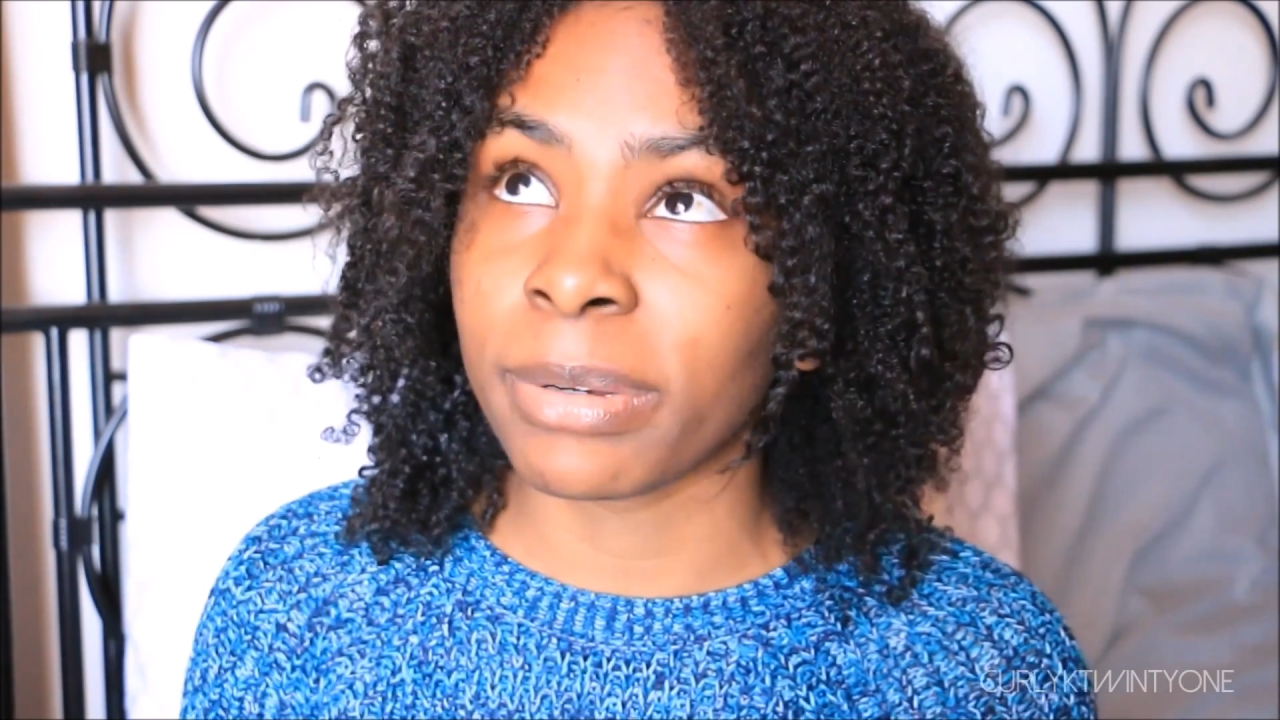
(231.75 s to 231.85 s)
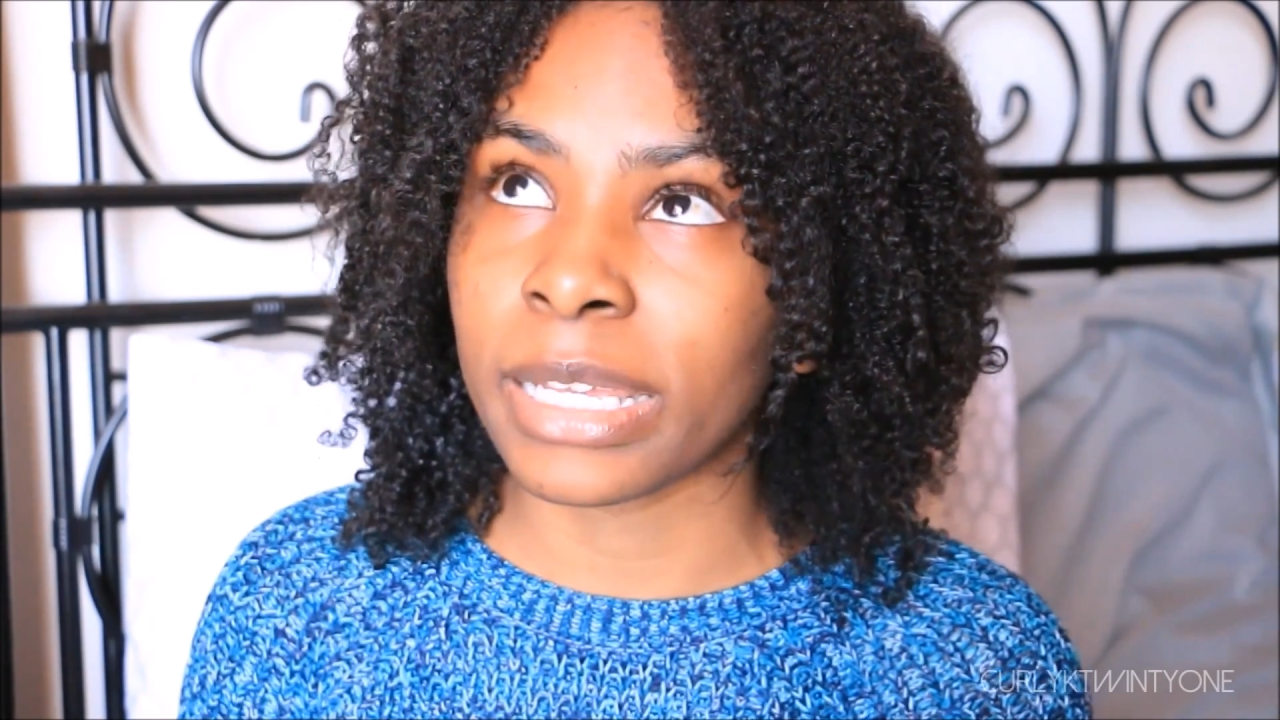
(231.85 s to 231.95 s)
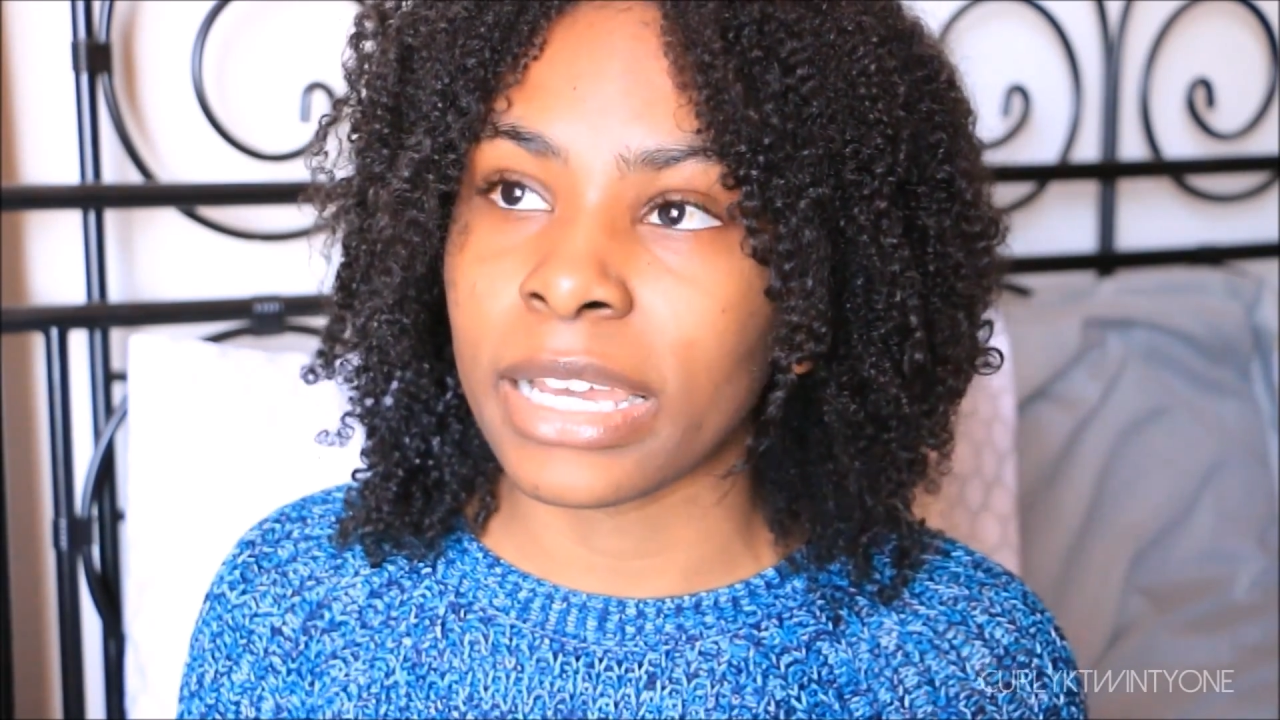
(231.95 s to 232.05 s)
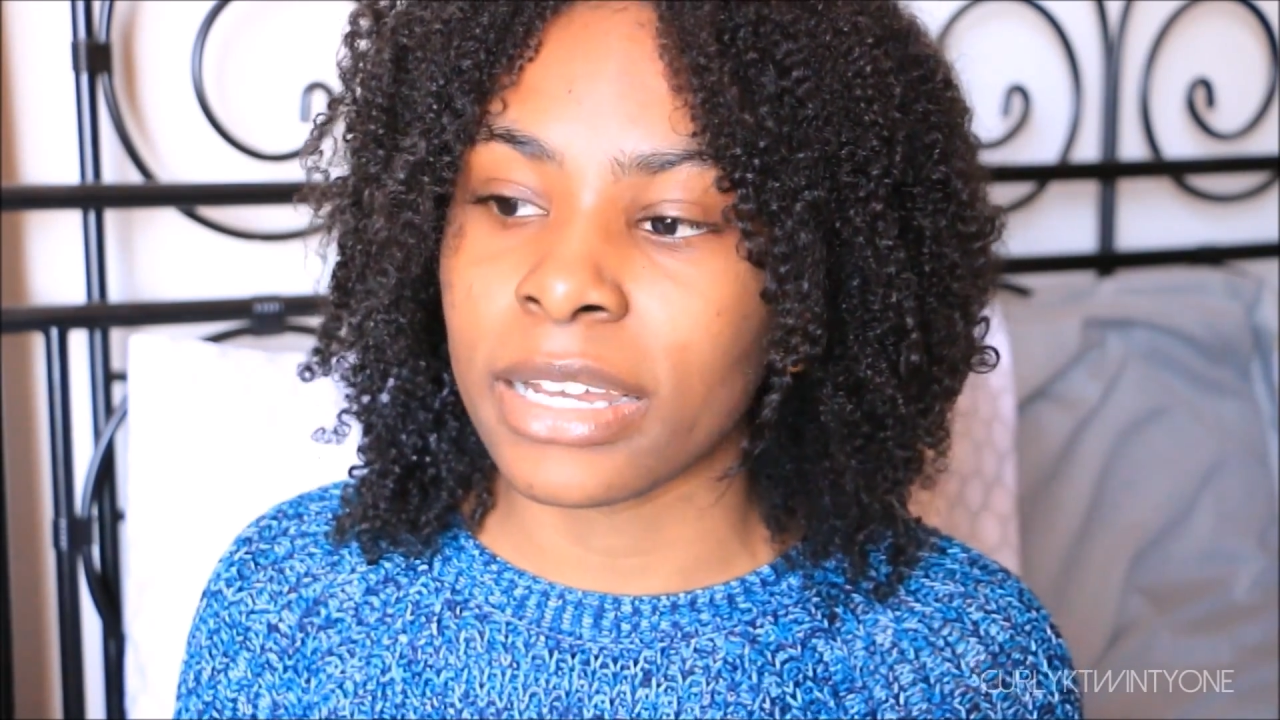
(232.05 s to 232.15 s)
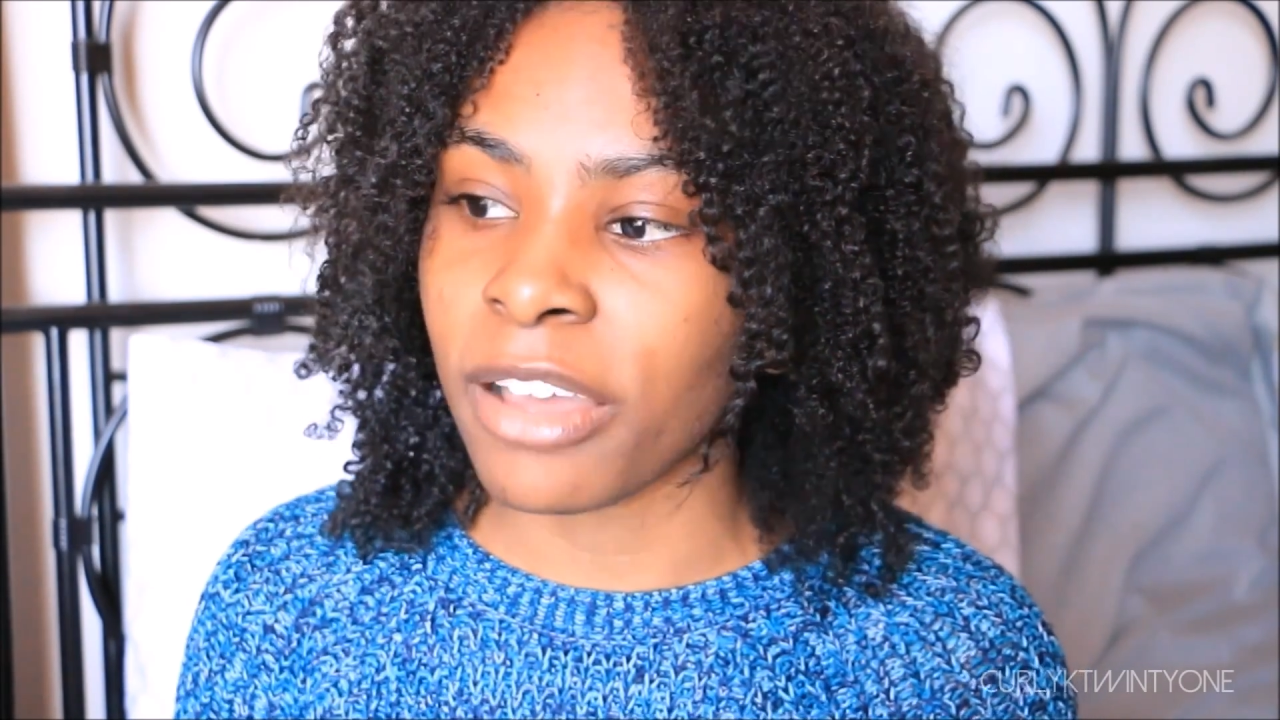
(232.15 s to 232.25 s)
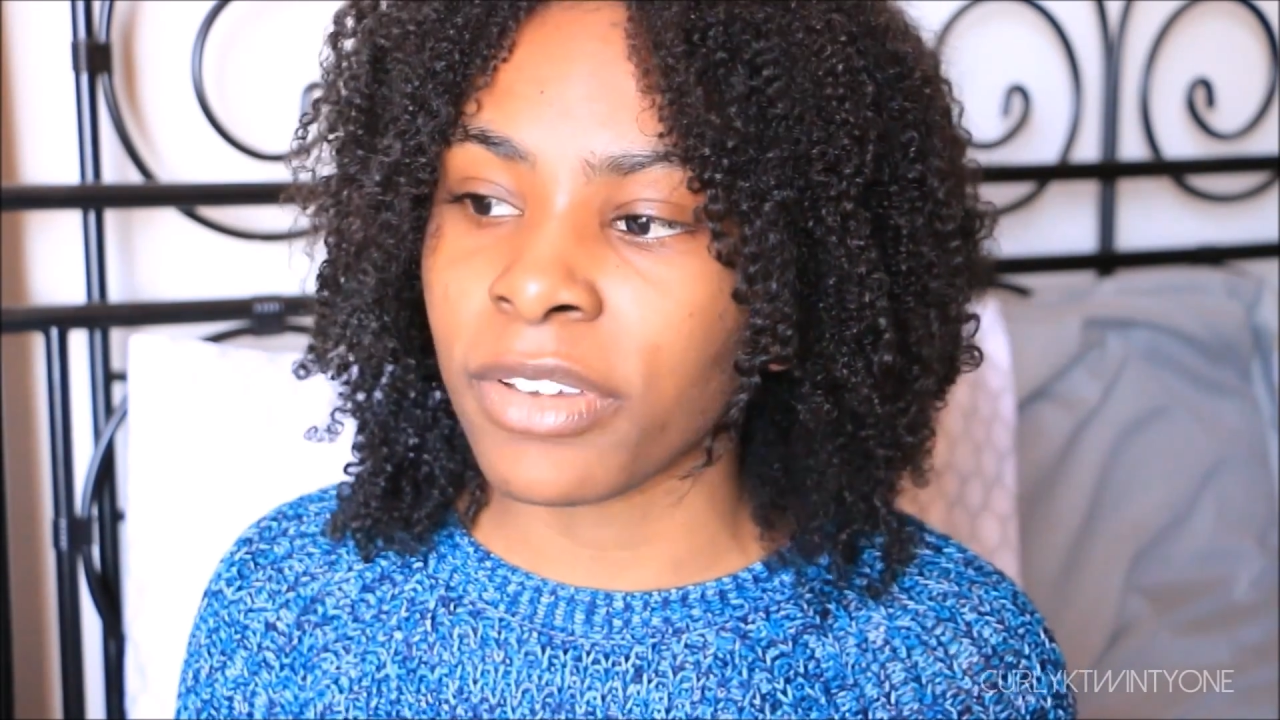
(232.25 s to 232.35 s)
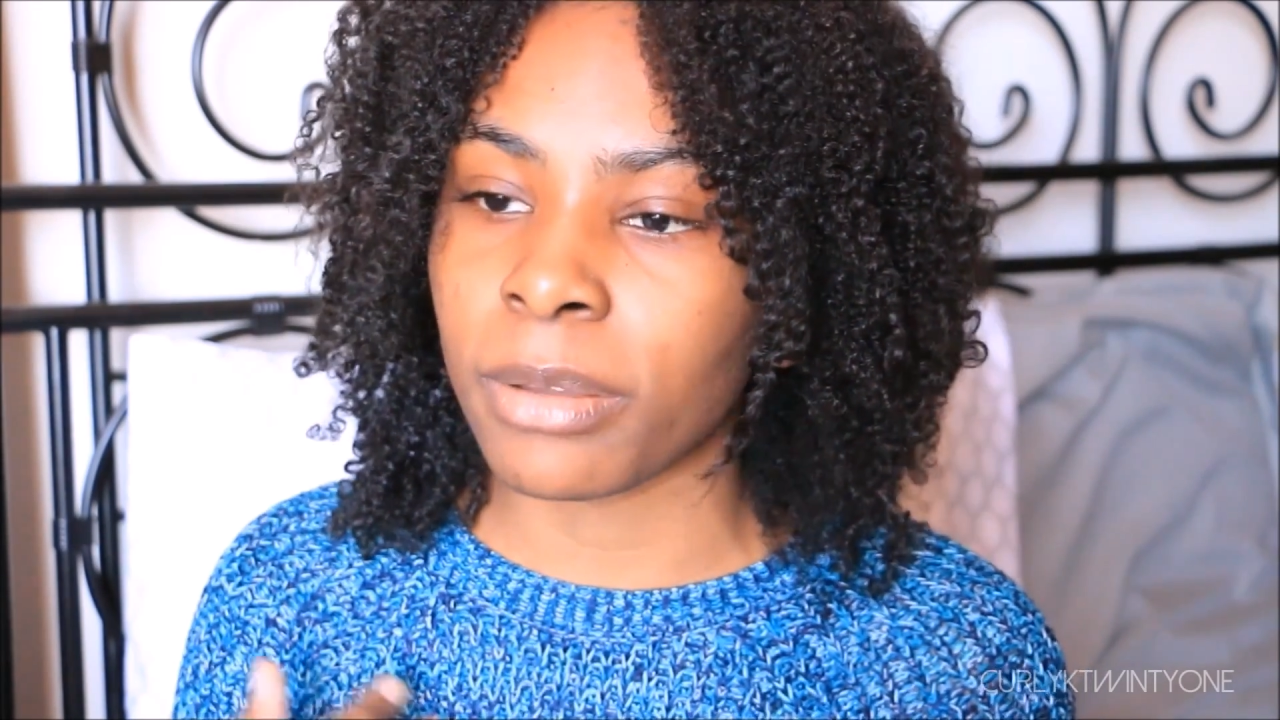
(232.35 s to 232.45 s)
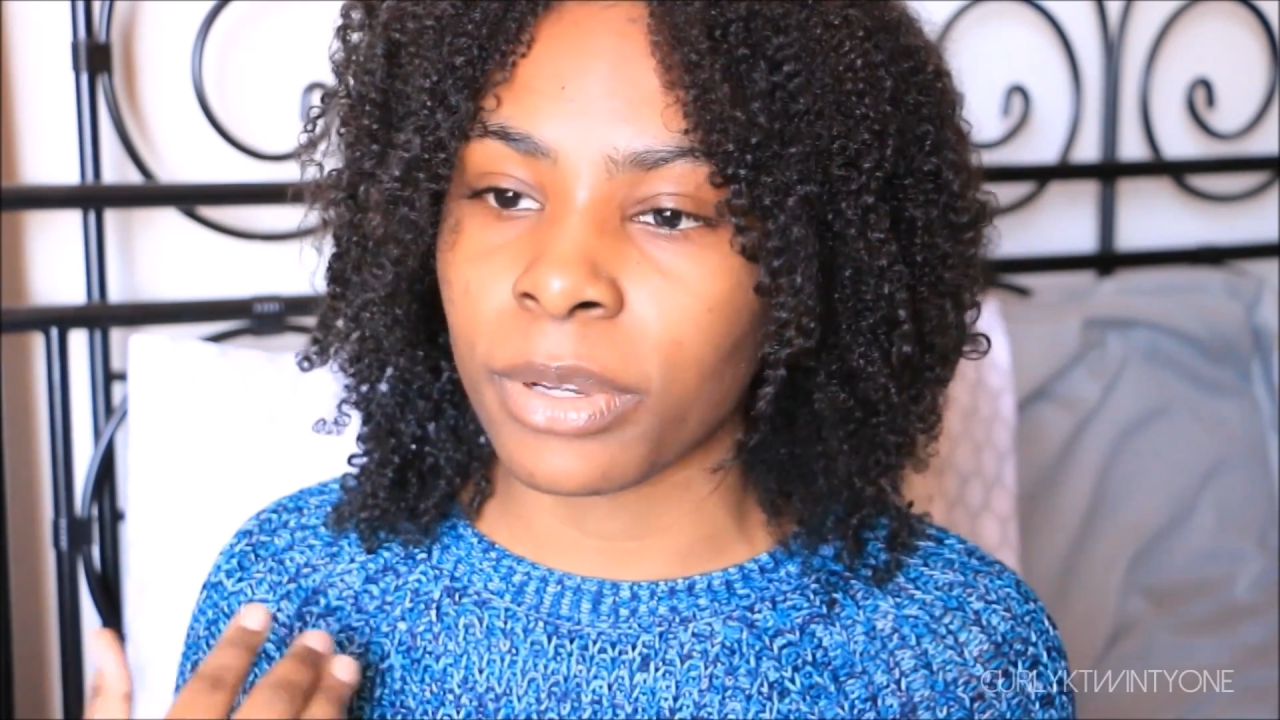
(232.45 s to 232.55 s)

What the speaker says: but I've come